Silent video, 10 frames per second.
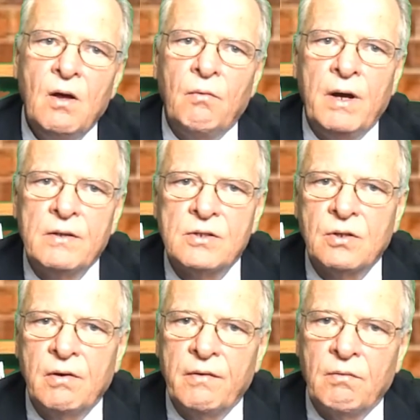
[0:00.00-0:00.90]
ran the
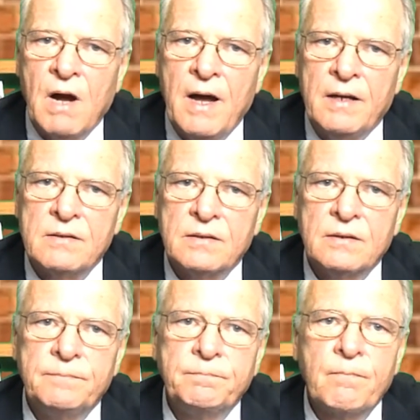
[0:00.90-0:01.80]
story of the riots.
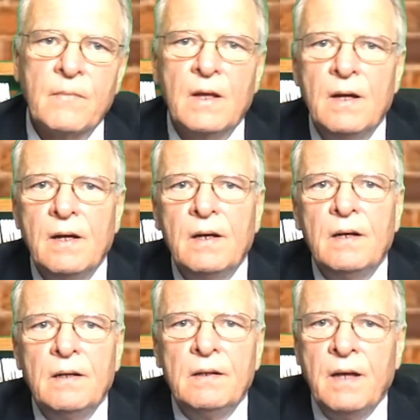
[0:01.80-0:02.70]

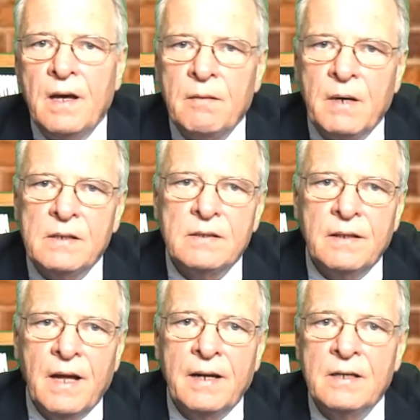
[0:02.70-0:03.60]
The Annamites,
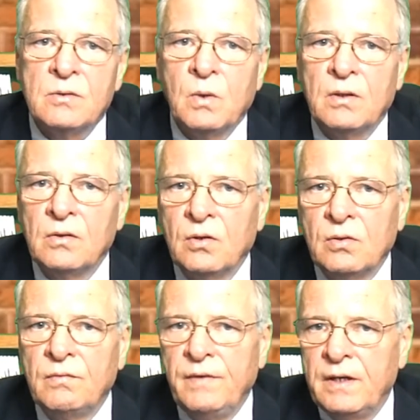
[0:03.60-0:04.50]
that is what the
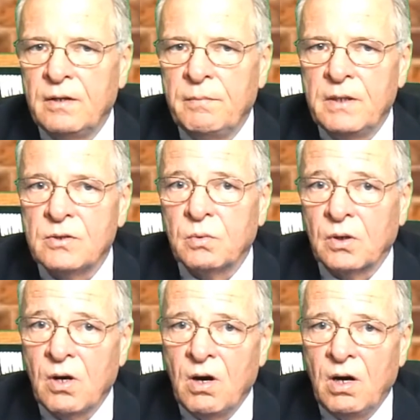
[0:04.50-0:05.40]
local Vietnamese were
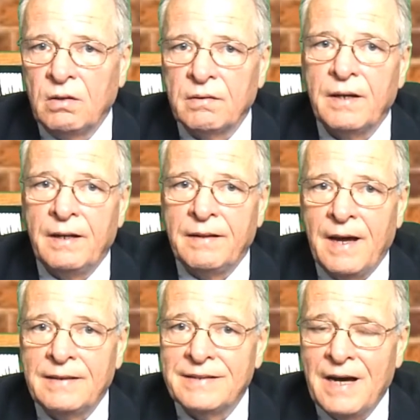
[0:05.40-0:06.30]
called at
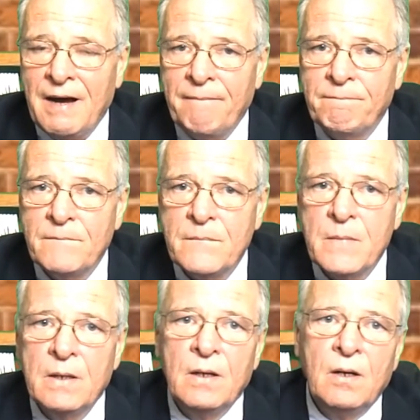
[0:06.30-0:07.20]
that time,
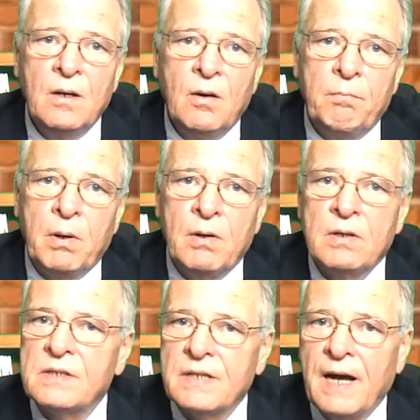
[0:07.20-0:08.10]

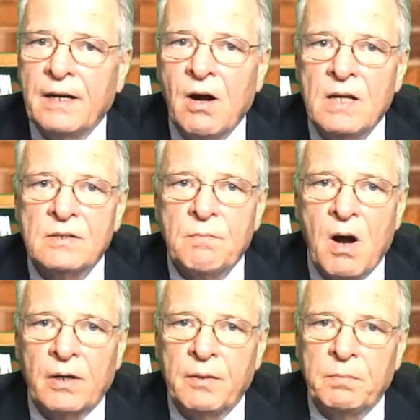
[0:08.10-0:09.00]
burned Saigon's
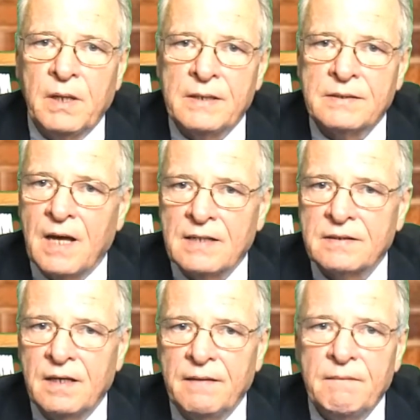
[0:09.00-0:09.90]
marketplace
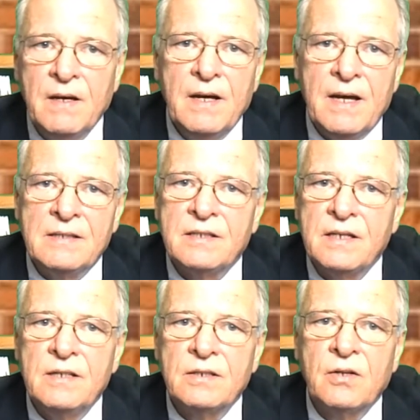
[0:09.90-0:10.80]
last night and
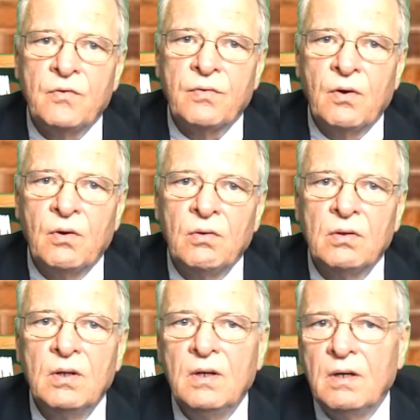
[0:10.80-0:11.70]
seized control
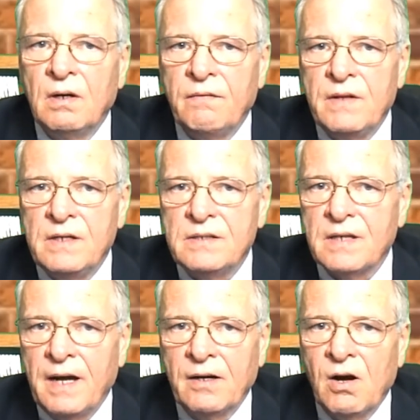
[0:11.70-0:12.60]
of the
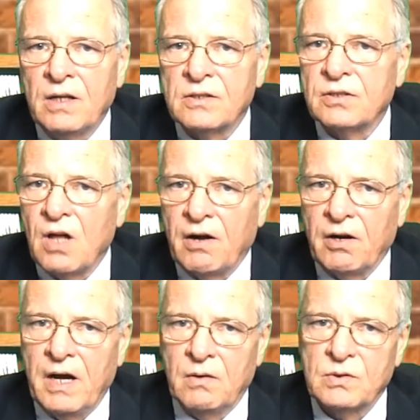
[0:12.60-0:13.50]
Saigon
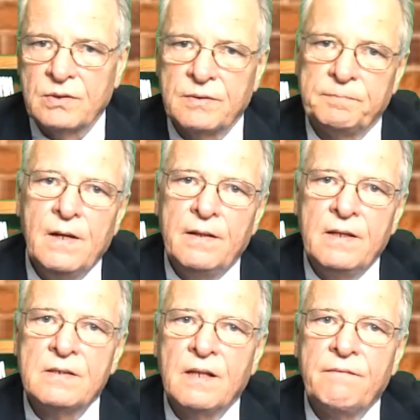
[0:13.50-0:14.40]
slaughterhouse.
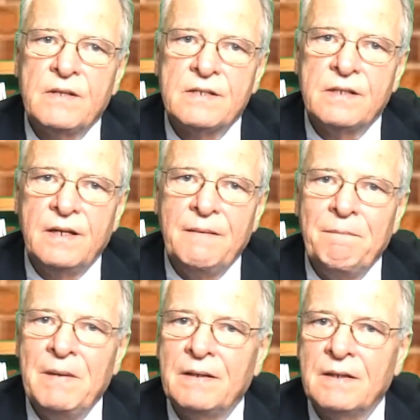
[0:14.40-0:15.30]
This left the city
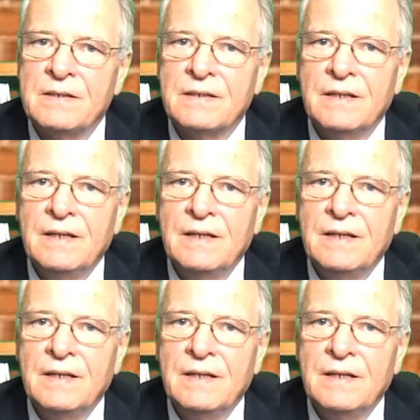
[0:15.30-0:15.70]
meatless,